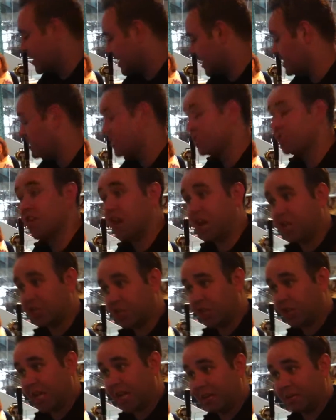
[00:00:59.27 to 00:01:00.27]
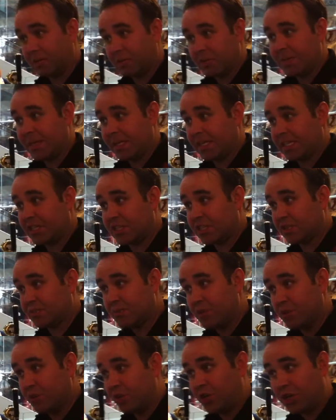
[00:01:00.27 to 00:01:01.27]
Guinness is nitrogenated, which makes it
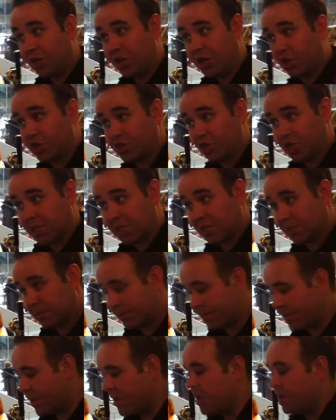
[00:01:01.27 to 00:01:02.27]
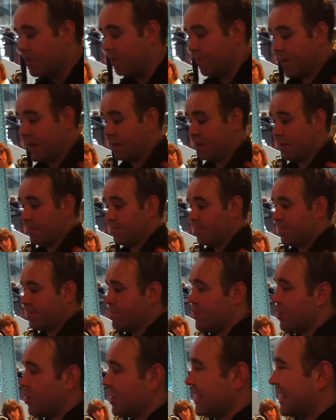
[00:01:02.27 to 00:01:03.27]
smoother than other drinks. But anyway,
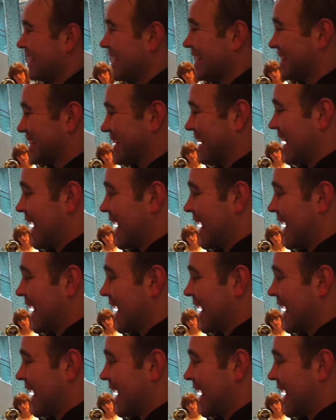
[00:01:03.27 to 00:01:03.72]
if you look at the Guinness